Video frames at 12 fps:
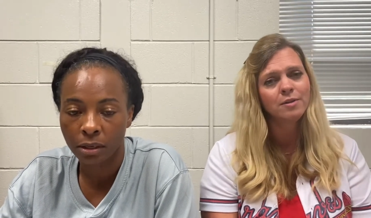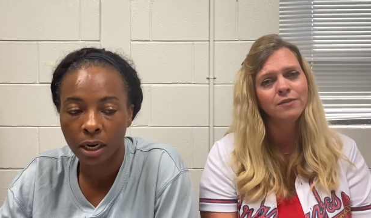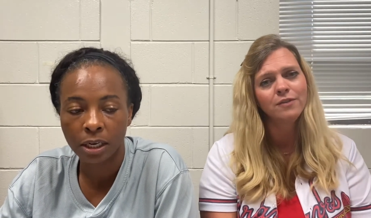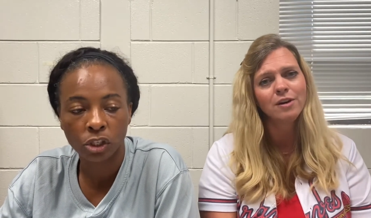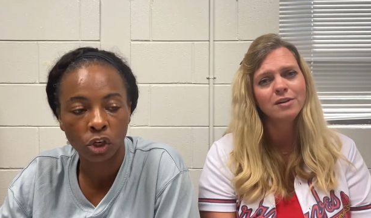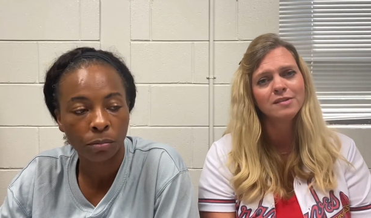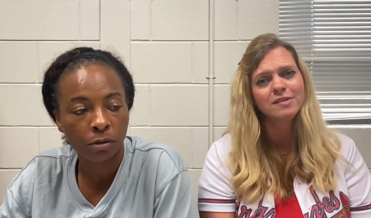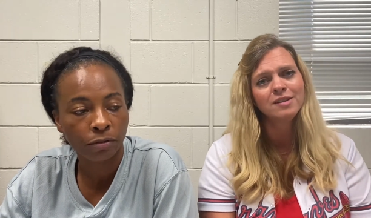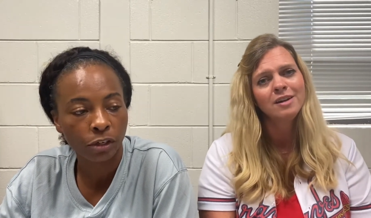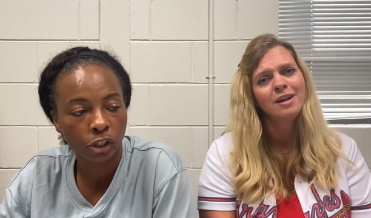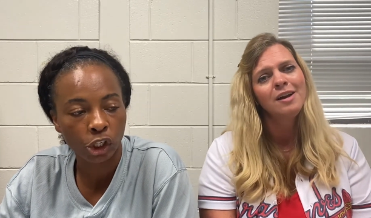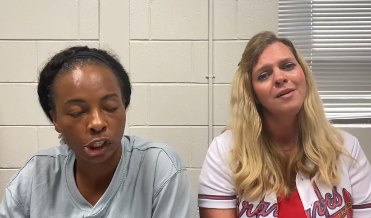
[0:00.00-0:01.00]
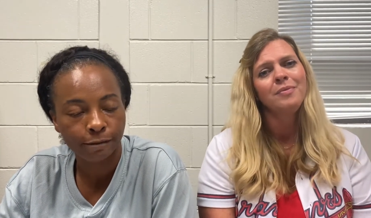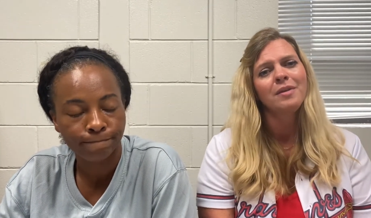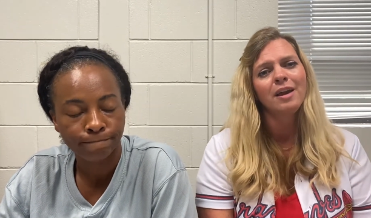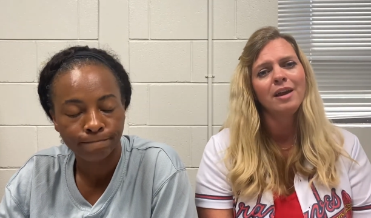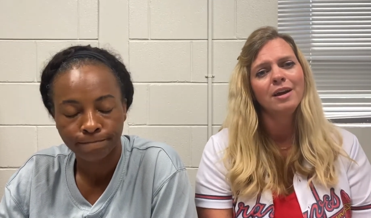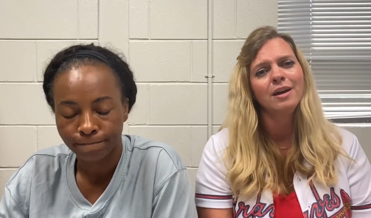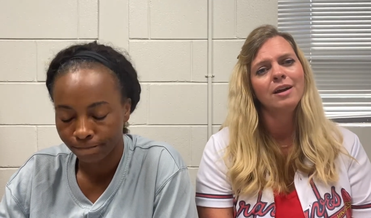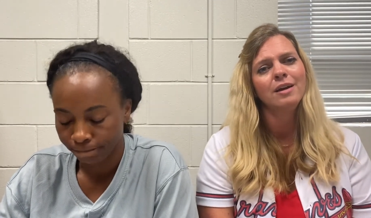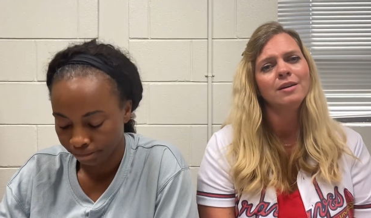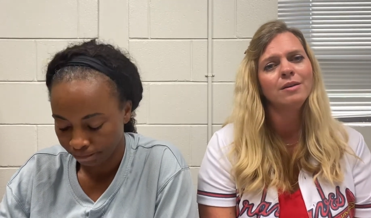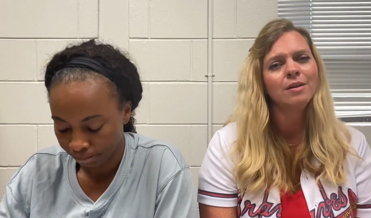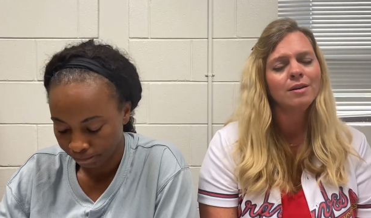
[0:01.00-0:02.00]
Speaker 1: the 1st. October 1st.
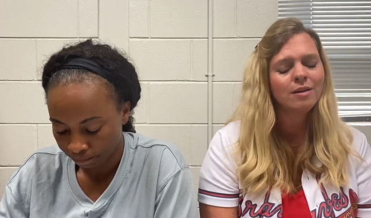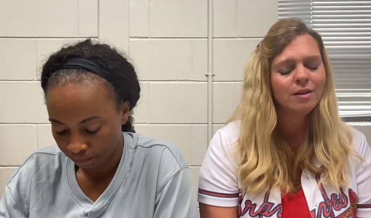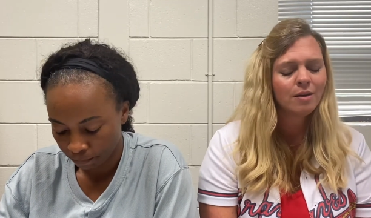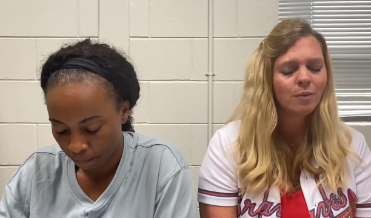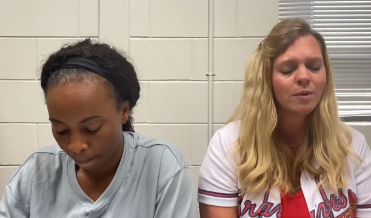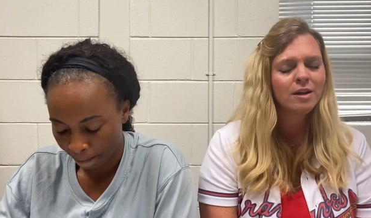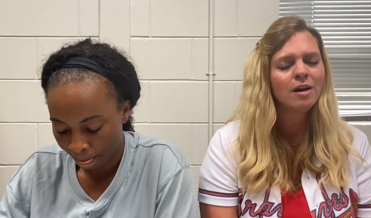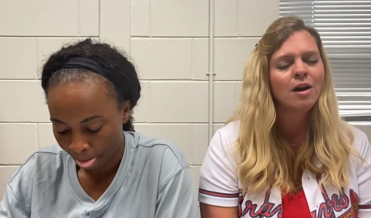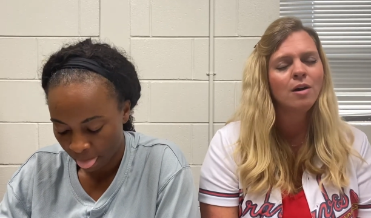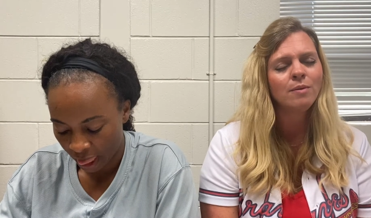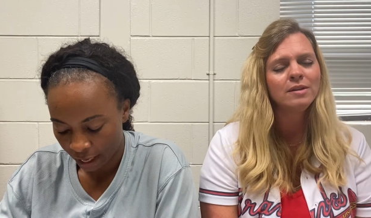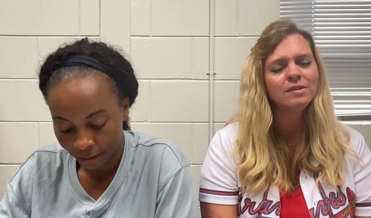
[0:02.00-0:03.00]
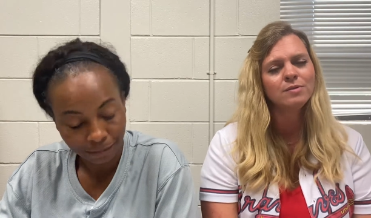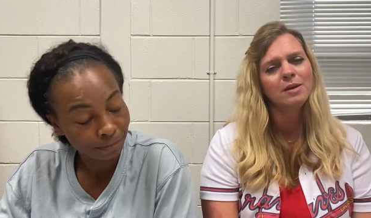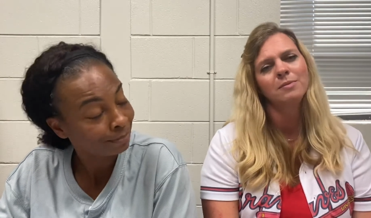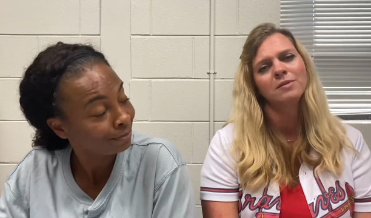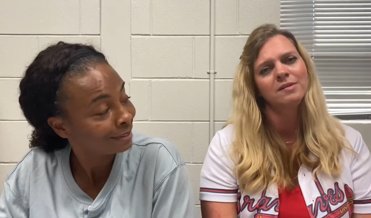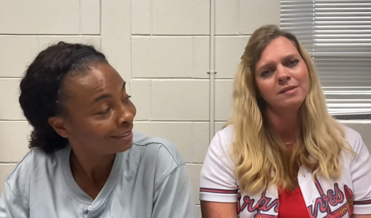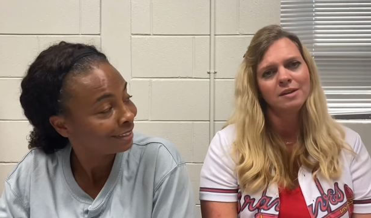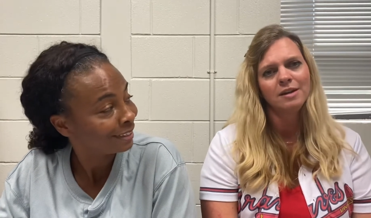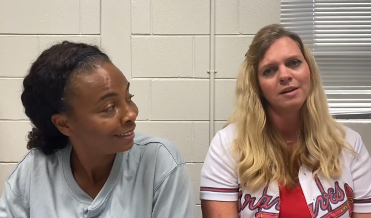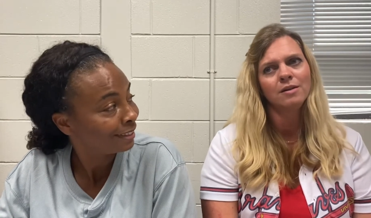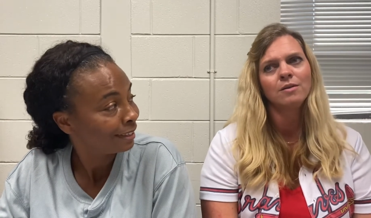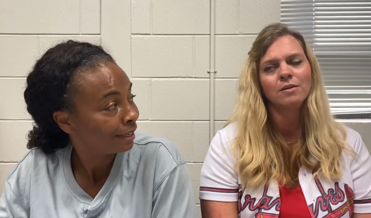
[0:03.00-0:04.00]
And we always
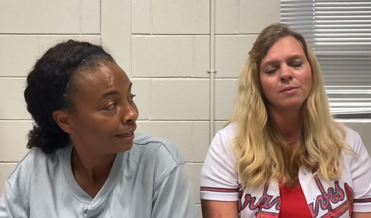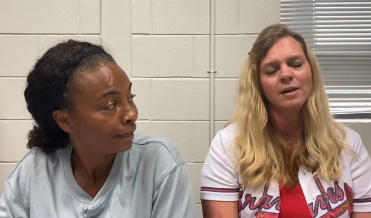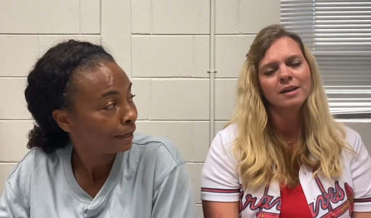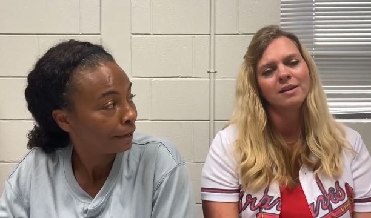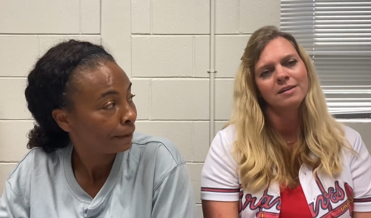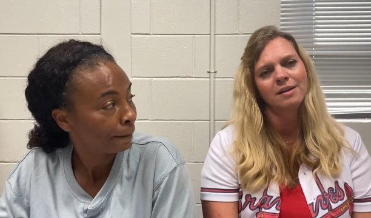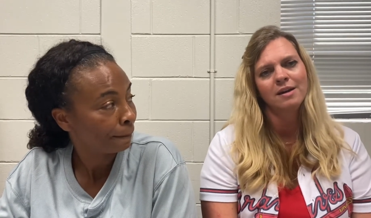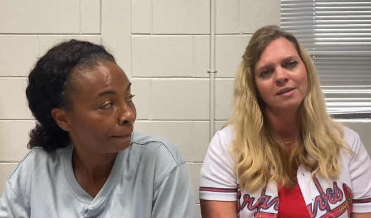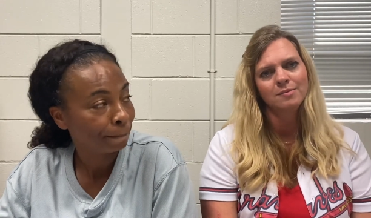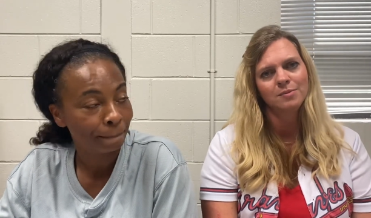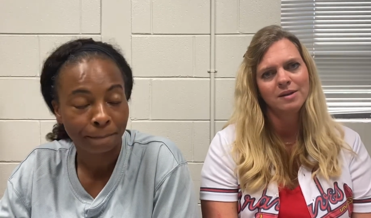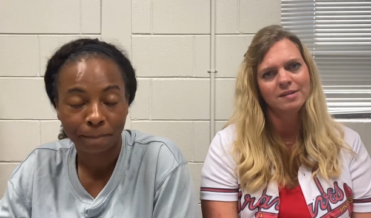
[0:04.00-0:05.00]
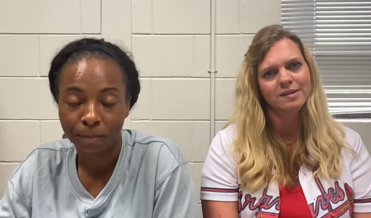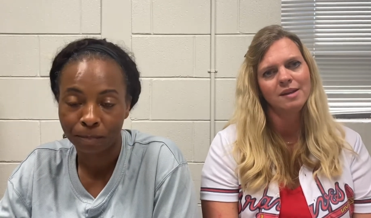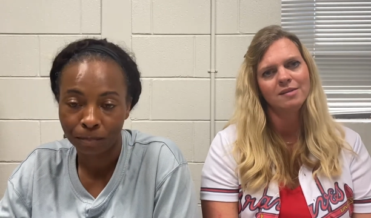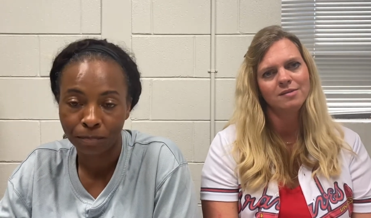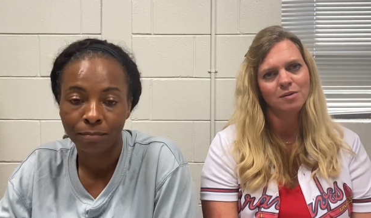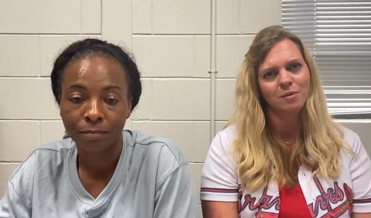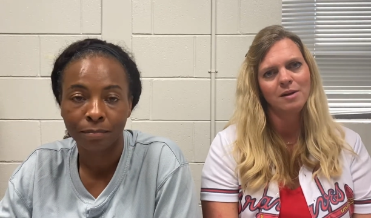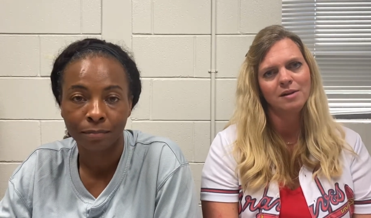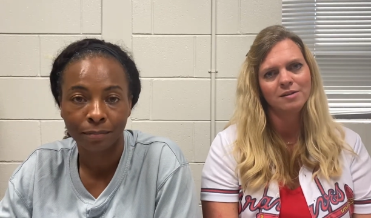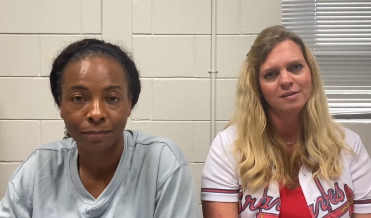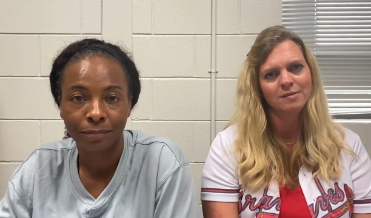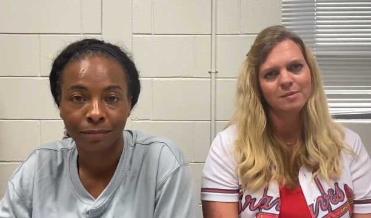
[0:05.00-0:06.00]
represent or recognize Breast Cancer
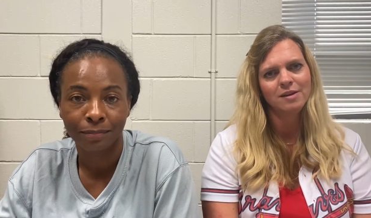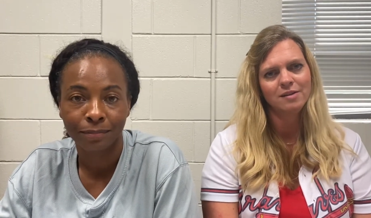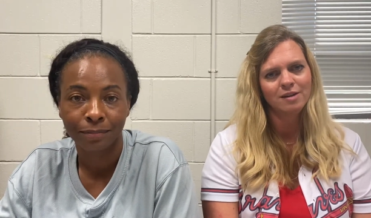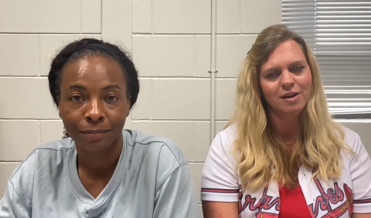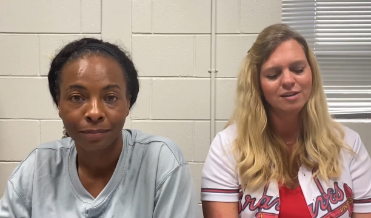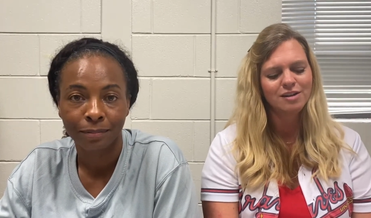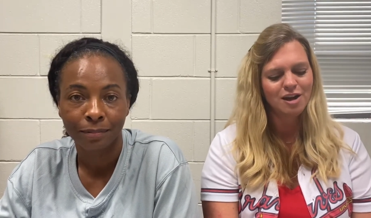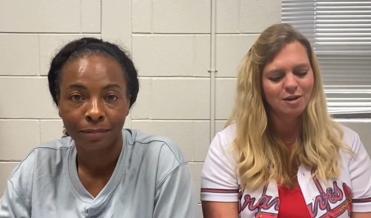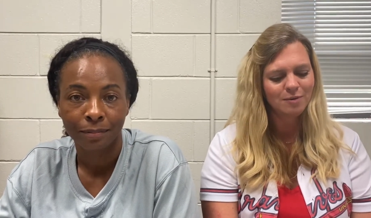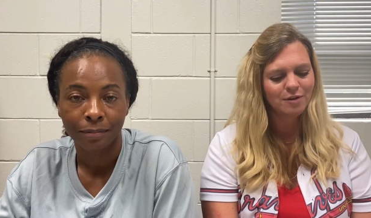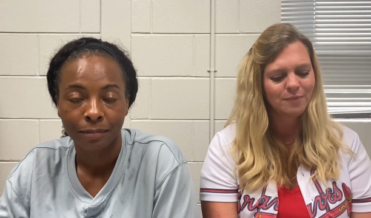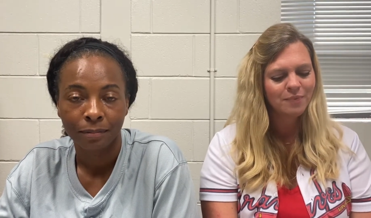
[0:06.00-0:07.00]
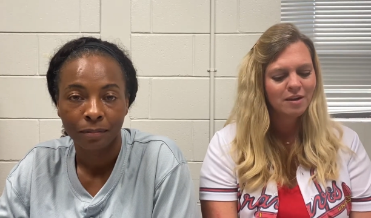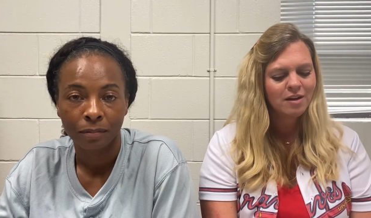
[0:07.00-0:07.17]
Awareness Month in October.